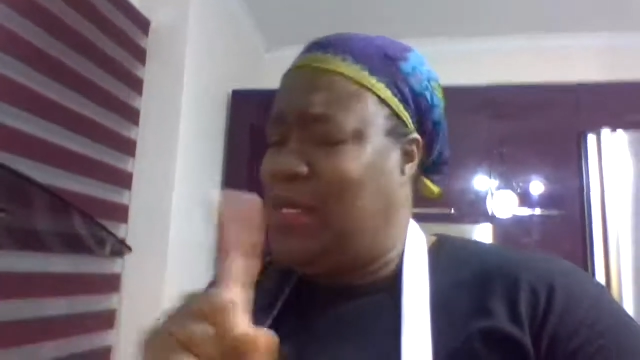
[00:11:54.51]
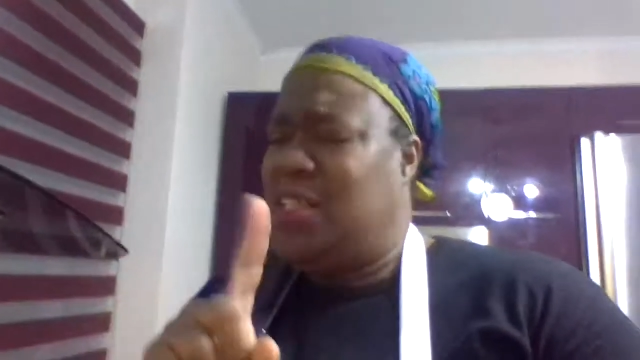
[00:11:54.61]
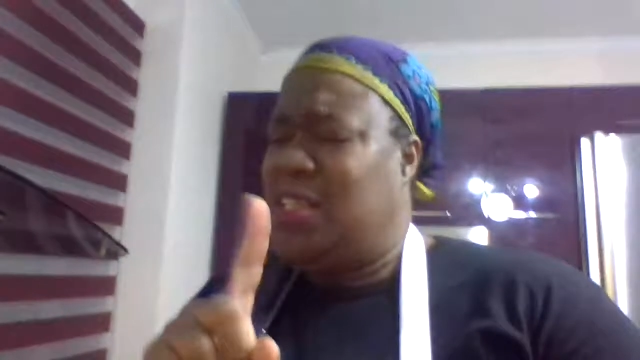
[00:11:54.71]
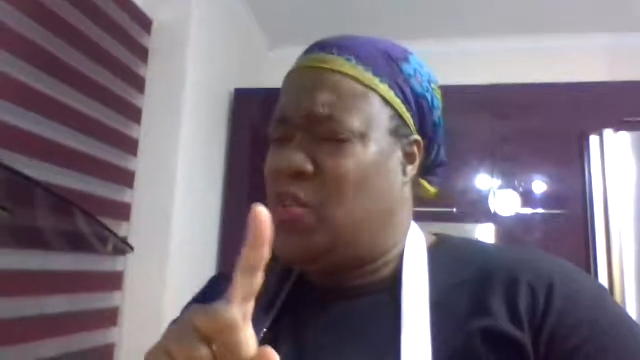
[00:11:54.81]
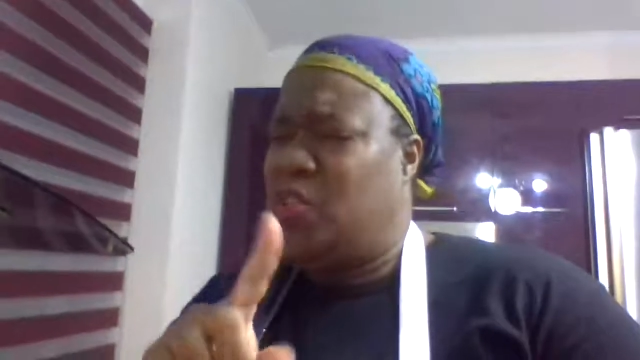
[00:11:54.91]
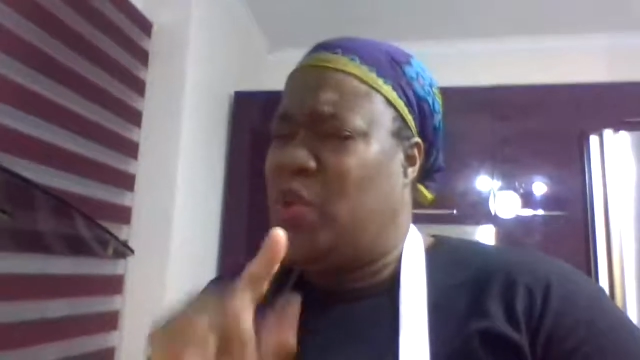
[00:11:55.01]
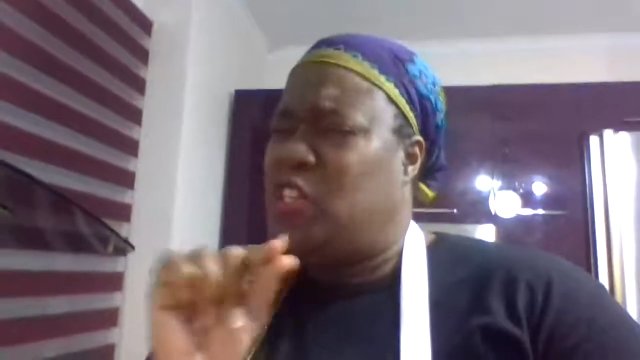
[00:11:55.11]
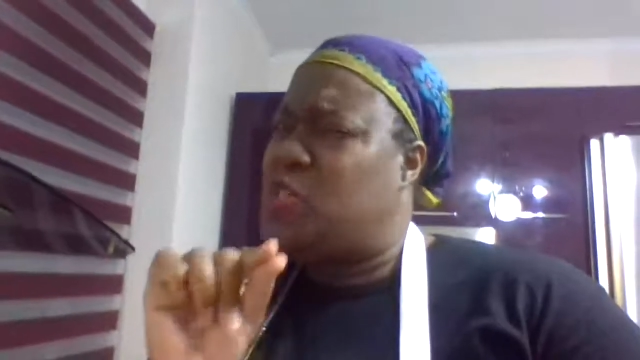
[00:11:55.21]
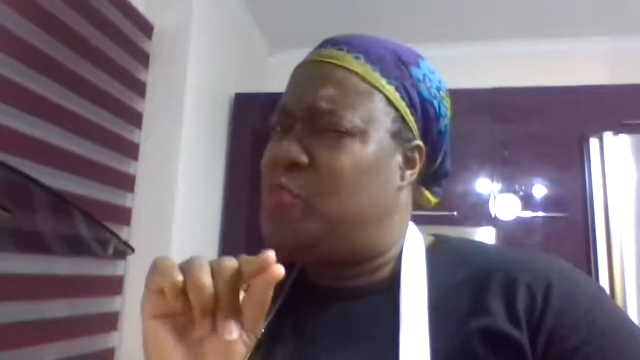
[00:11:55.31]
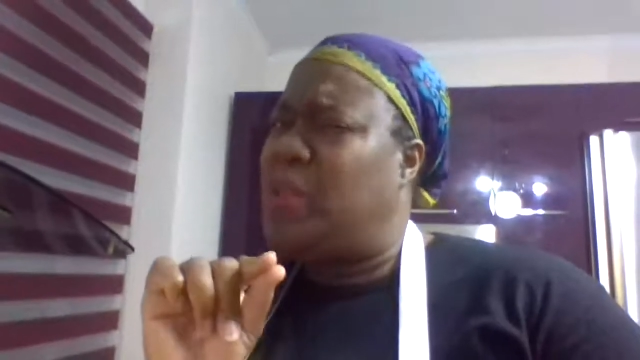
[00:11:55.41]
Don't do it,
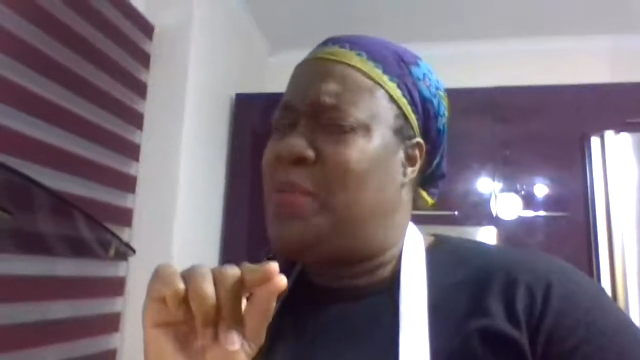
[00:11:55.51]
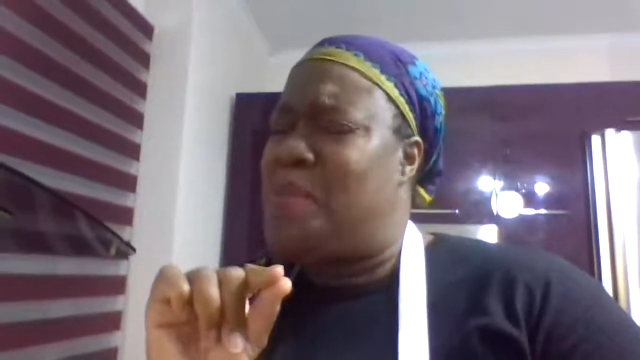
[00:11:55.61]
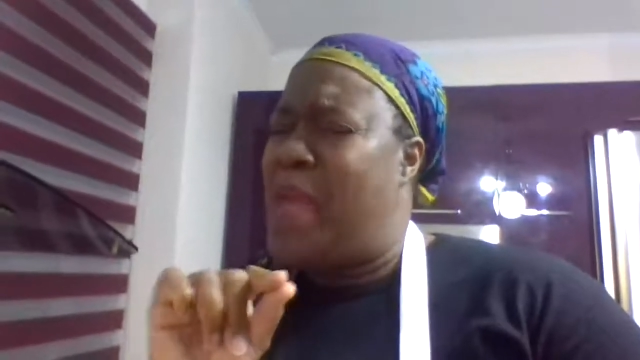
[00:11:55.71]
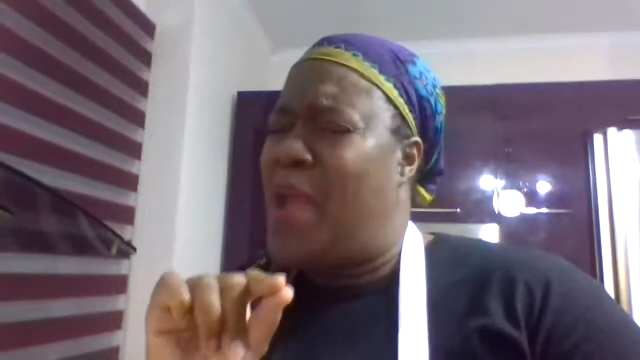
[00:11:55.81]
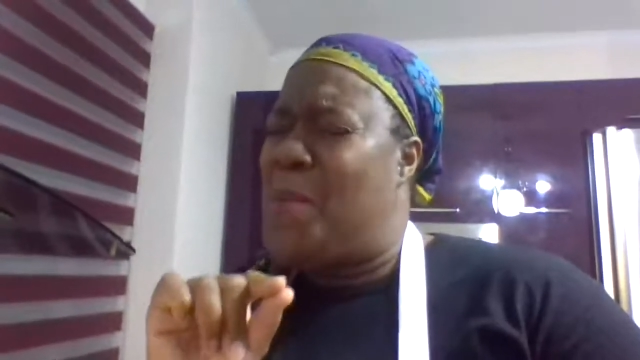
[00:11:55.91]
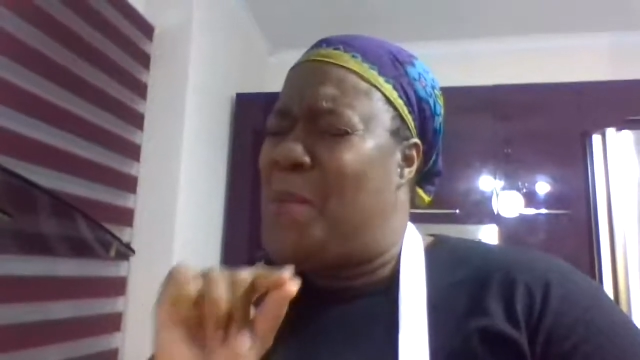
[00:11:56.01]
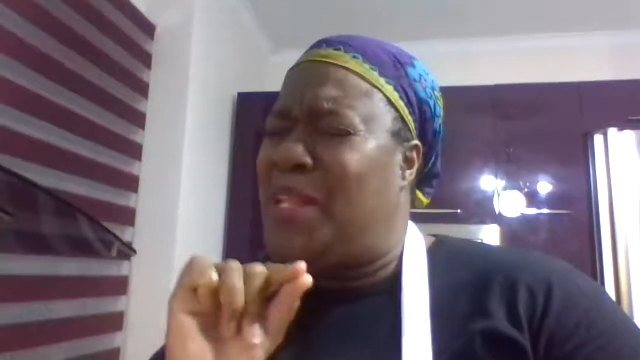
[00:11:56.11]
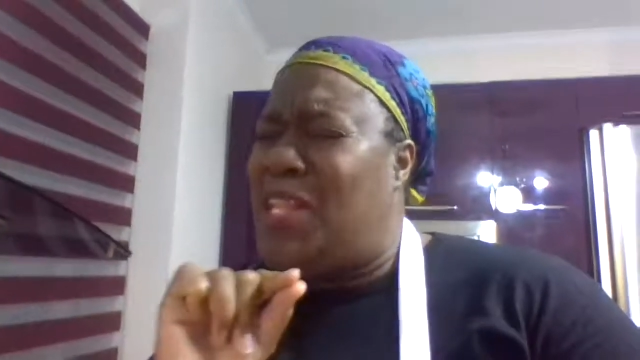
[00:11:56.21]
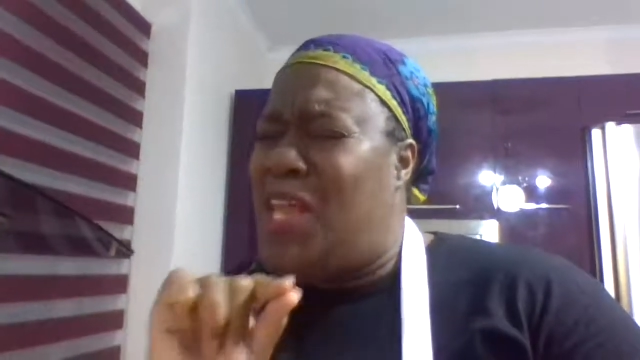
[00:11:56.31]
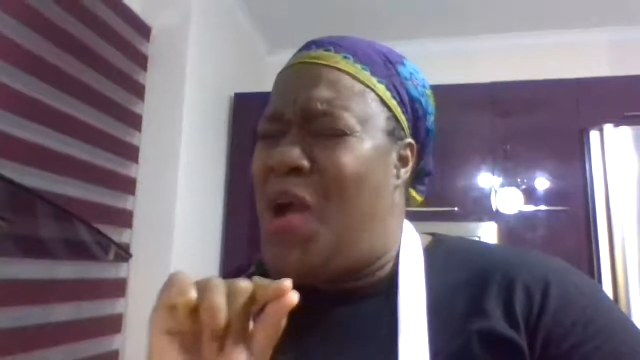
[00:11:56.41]
just
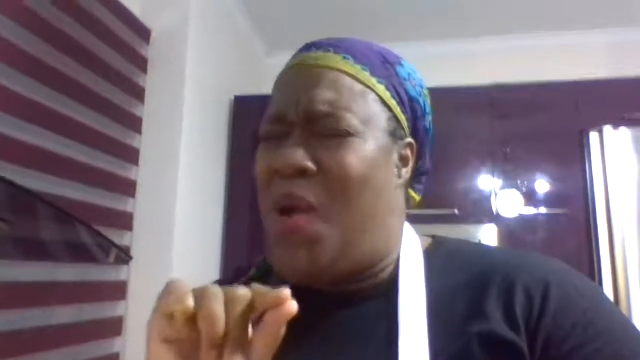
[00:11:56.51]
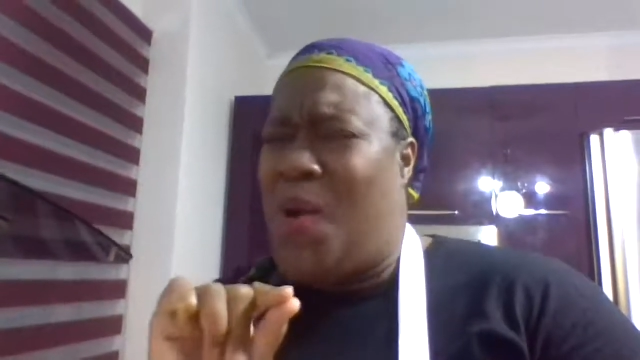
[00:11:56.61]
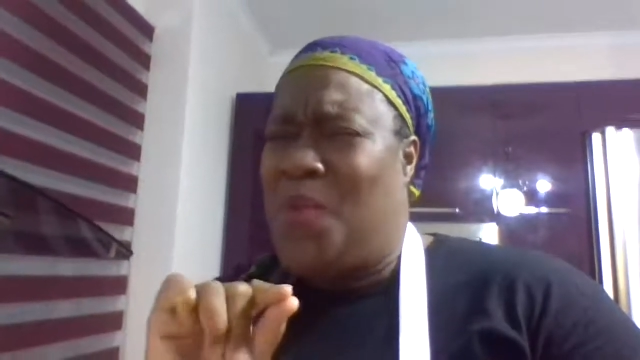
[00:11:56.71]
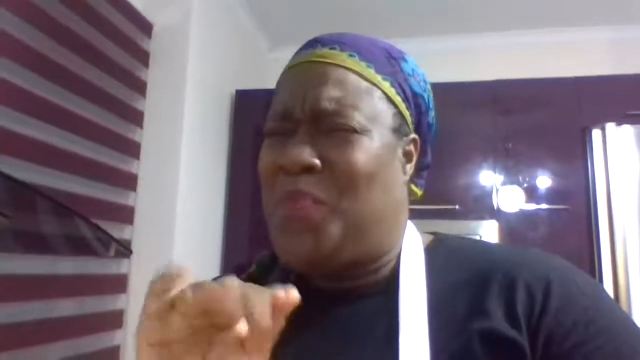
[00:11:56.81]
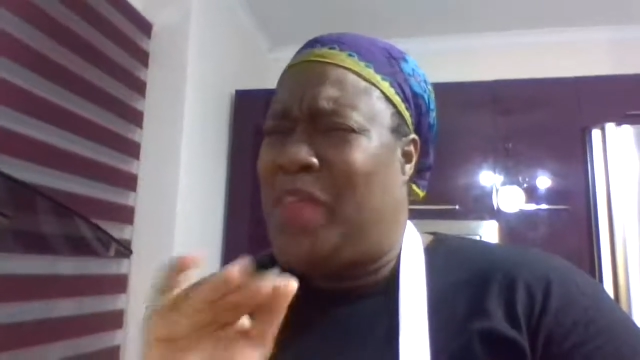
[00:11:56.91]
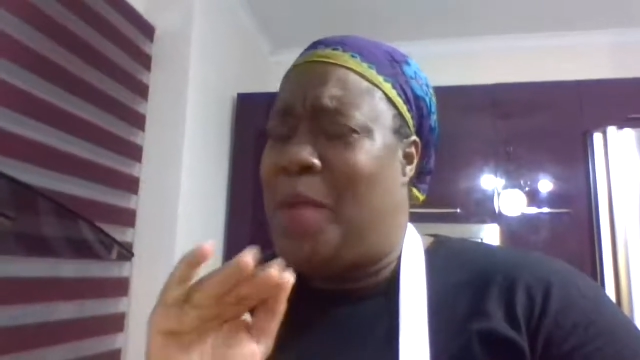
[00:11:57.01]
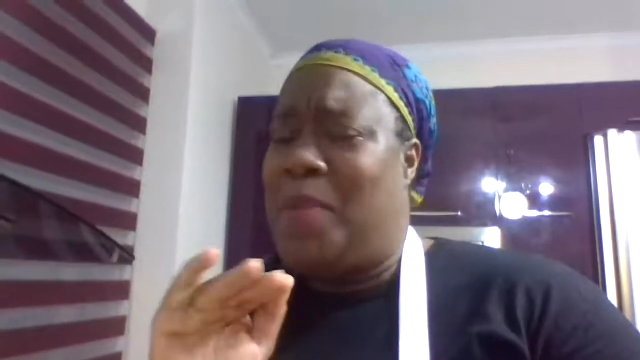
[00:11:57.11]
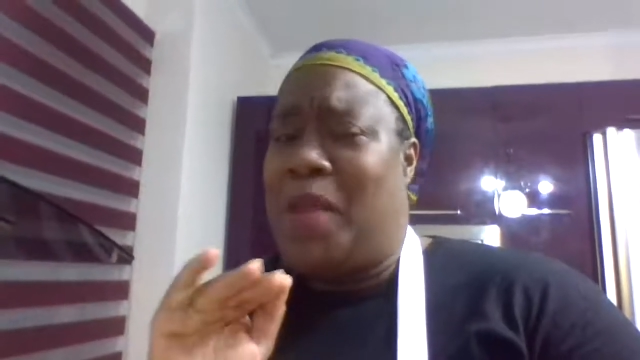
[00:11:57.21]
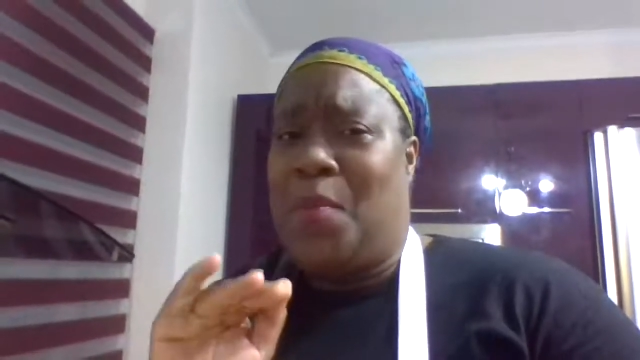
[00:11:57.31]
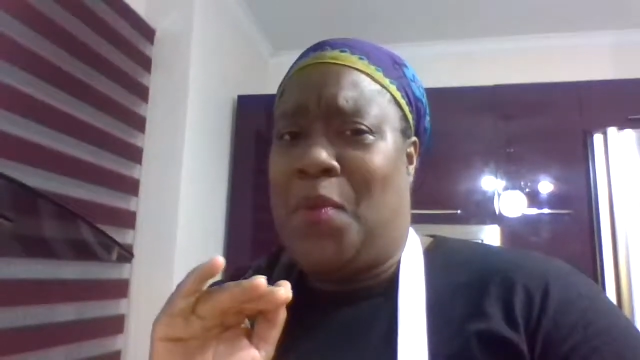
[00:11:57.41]
below a
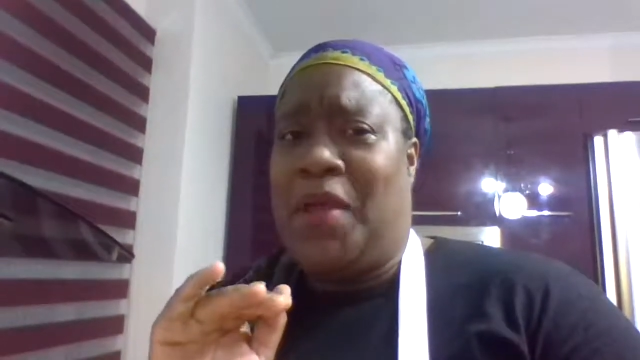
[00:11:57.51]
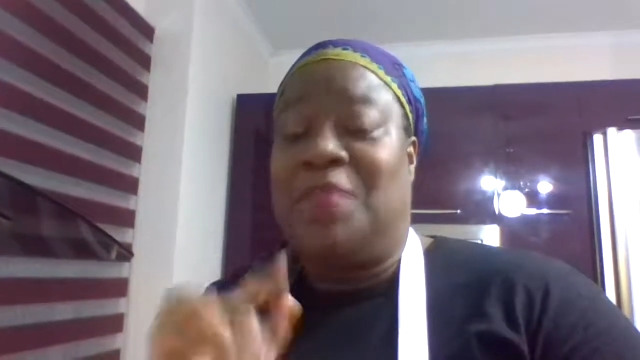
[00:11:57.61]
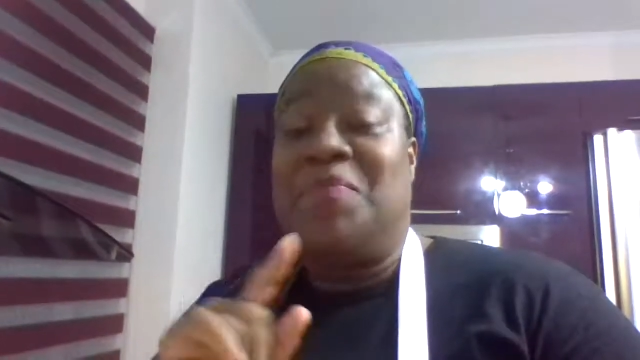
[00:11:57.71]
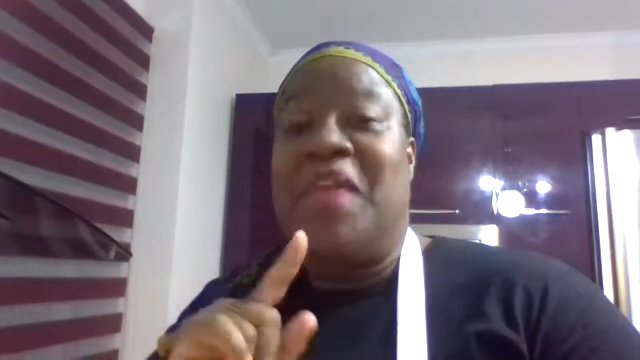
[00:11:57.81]
bare boil.